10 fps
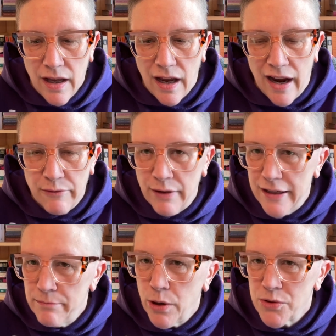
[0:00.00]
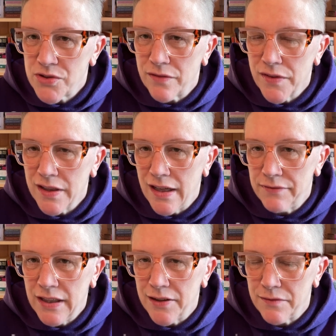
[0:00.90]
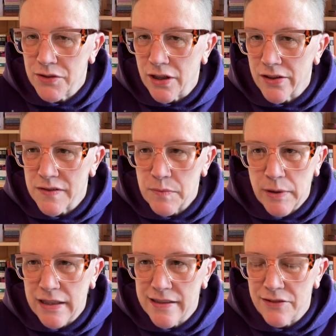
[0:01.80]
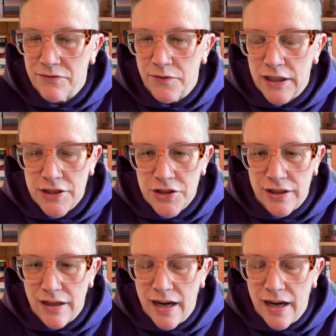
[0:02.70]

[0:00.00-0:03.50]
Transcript: I read most of The Left Hand of Darkness, but I didn't finish it.